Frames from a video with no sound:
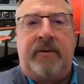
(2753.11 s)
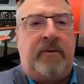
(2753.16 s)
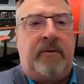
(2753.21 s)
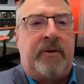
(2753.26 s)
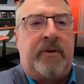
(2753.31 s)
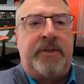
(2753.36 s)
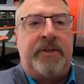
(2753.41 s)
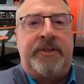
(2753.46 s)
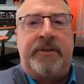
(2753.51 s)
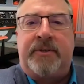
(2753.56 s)

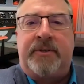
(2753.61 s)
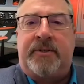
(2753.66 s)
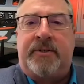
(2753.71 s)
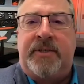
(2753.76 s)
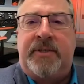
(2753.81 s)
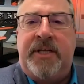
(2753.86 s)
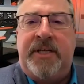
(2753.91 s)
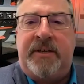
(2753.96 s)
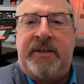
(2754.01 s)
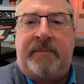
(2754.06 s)
Or is your
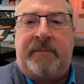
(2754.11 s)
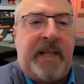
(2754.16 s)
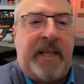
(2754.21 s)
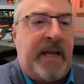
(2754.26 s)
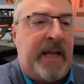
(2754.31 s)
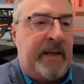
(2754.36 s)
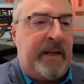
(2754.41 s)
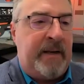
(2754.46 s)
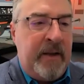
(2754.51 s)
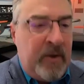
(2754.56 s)
strategic
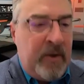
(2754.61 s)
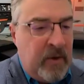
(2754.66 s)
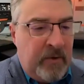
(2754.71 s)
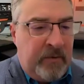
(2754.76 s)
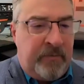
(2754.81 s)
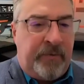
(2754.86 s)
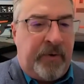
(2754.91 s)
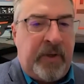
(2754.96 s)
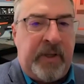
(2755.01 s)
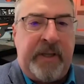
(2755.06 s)
plan
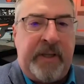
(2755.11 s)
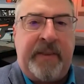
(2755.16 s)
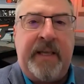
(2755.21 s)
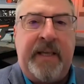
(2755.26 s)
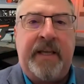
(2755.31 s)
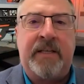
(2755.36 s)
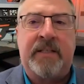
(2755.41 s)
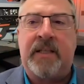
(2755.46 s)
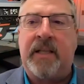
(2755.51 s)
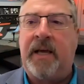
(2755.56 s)
full of
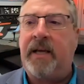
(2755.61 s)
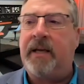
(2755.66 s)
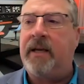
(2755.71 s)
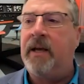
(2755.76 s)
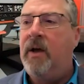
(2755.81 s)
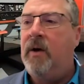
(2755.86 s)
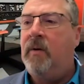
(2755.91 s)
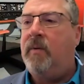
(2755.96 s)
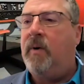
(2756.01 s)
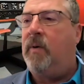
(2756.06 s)
things
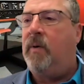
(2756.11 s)
like,